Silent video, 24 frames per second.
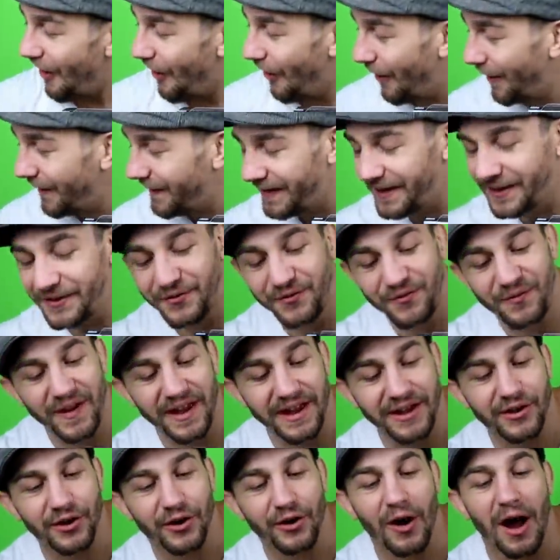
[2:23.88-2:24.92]
On this
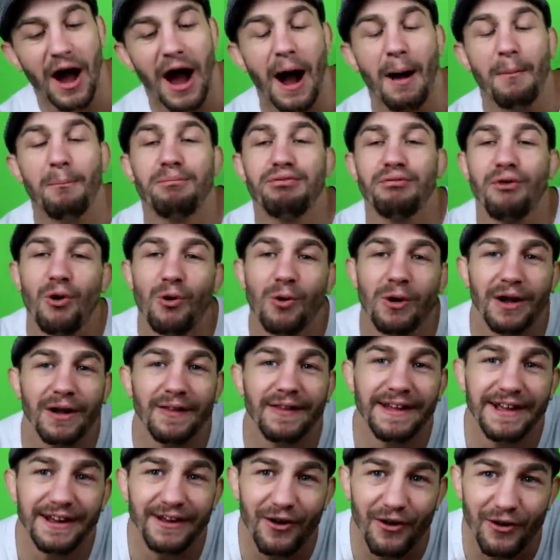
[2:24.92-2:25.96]
figure, I broke
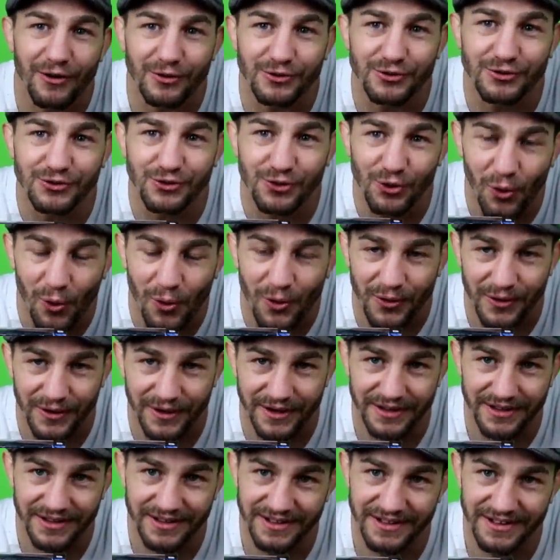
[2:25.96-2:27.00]
Leonardo's sword.
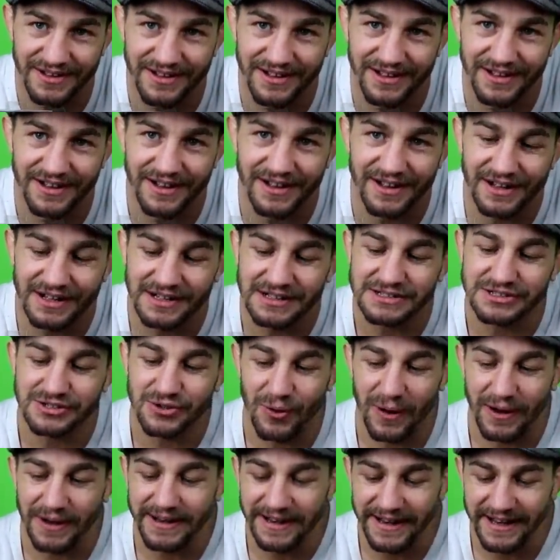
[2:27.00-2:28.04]

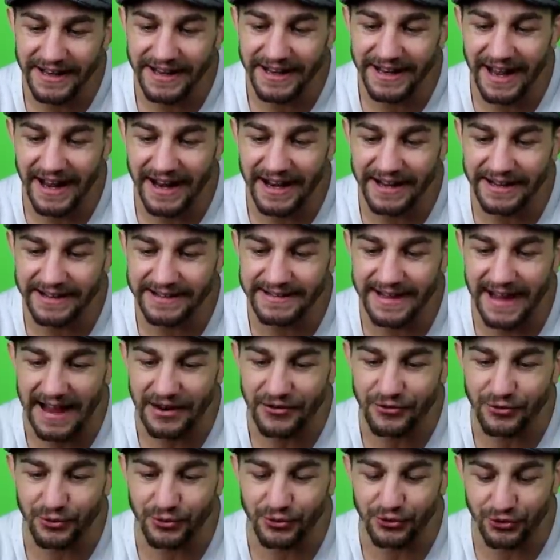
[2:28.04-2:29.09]
So I need to get his
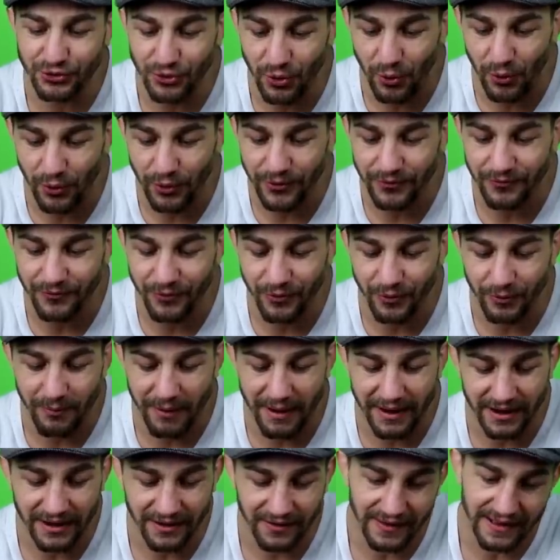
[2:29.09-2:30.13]
actual sword for
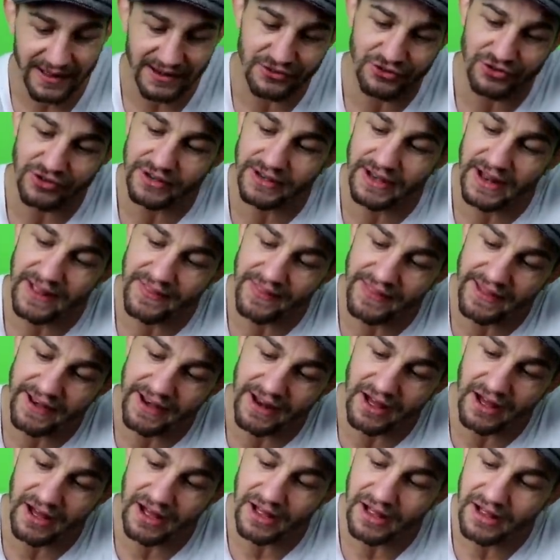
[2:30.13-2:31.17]
my collection and then
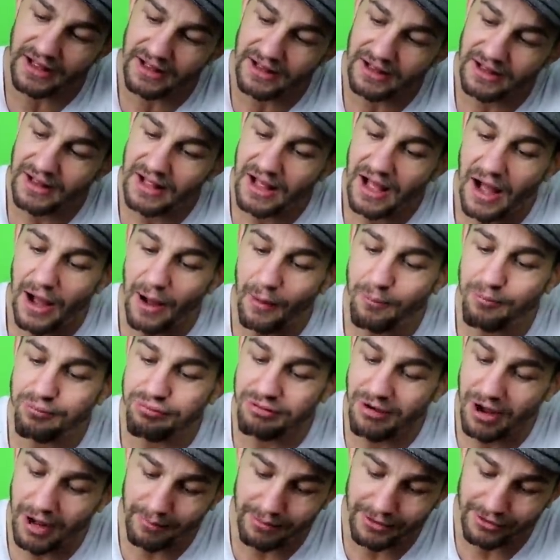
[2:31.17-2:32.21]
I'll
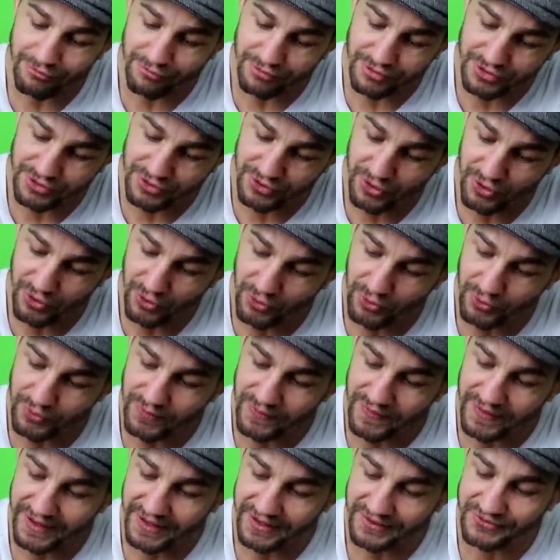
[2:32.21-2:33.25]
probably
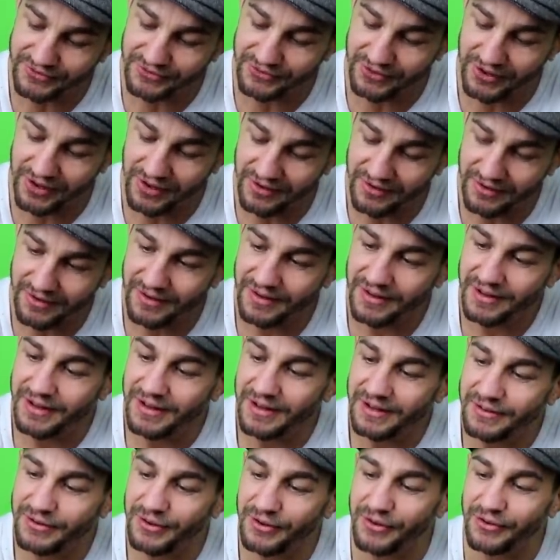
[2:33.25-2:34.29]
return this
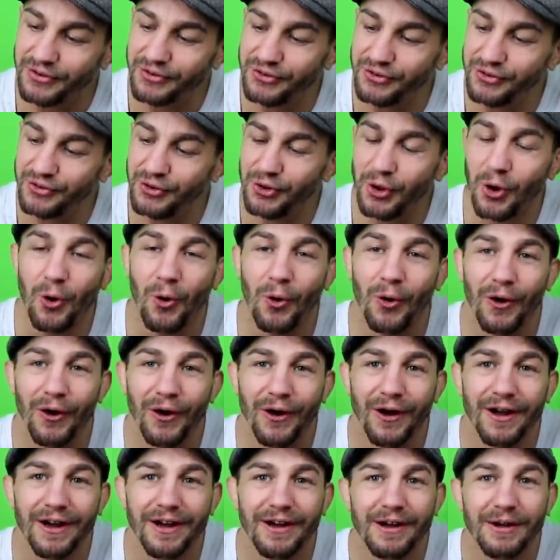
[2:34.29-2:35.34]
to the
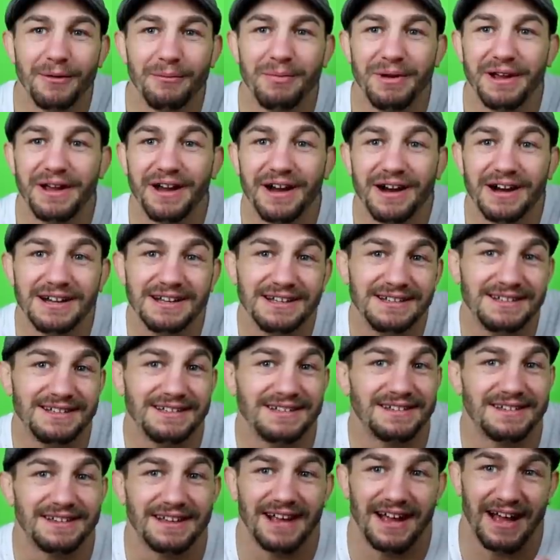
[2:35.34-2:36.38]
store
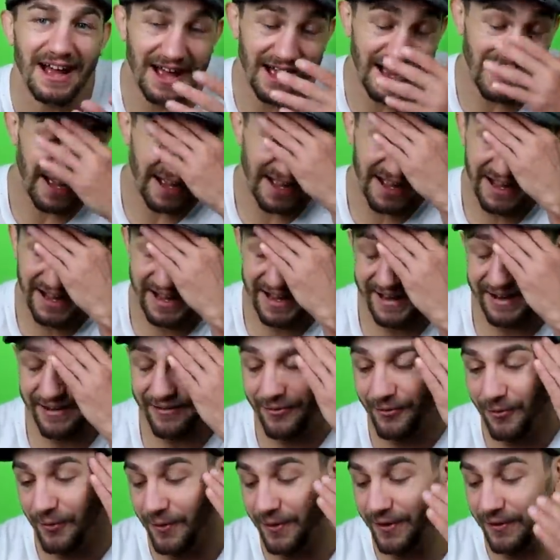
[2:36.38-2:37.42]
because I
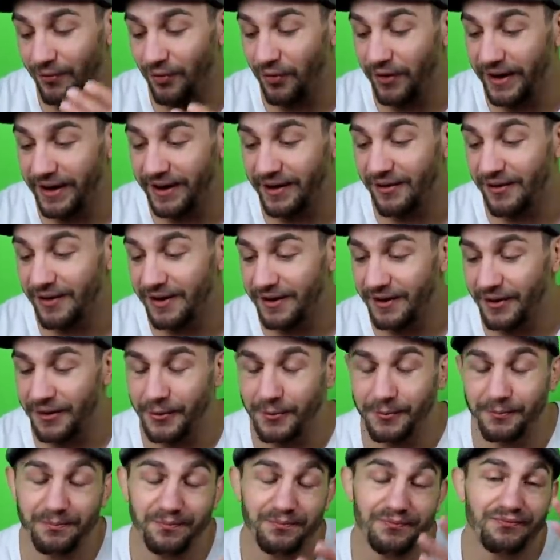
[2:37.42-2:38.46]
don't want to bring an
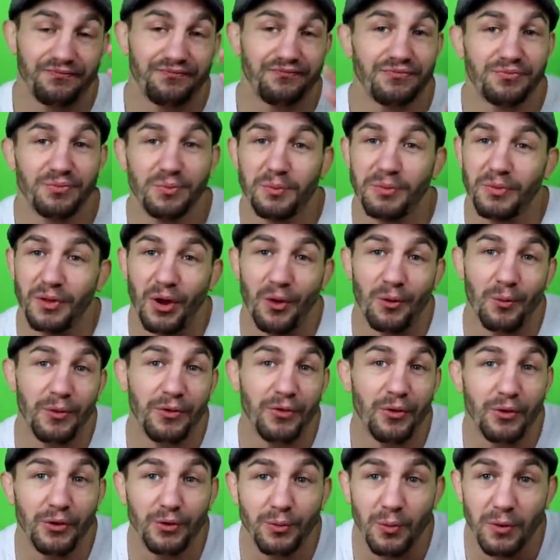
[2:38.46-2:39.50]
auto
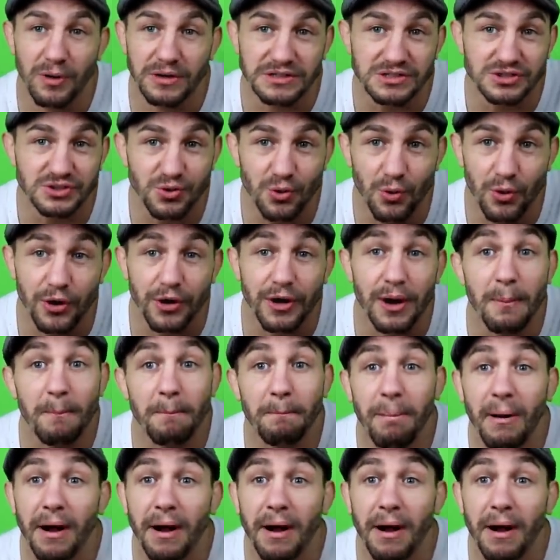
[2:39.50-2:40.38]
with only one sword.